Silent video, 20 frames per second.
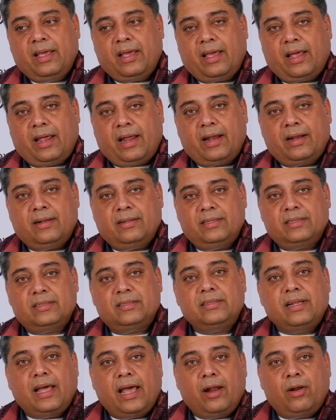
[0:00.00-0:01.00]
and this
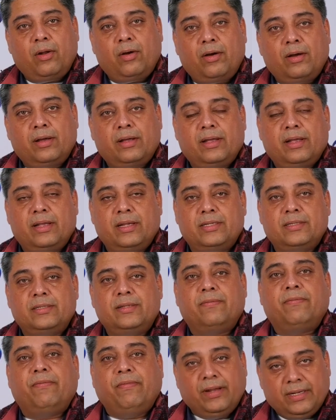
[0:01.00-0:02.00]
dialogue is
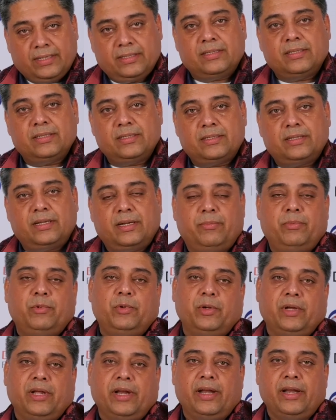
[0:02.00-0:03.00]
the first step
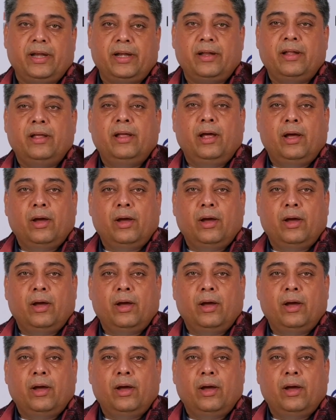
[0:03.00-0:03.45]
to create